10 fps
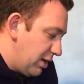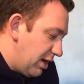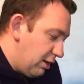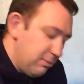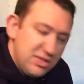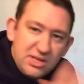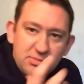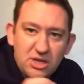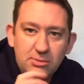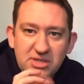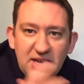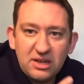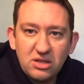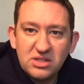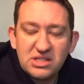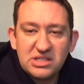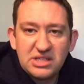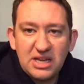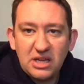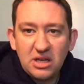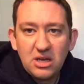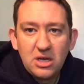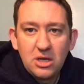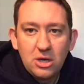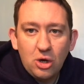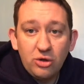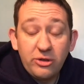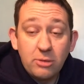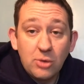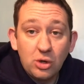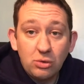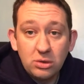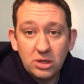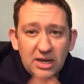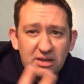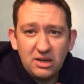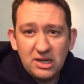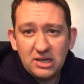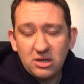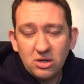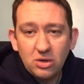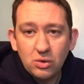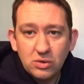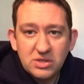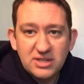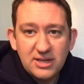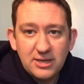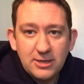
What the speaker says: and sometimes that can stick onto the model and it can cause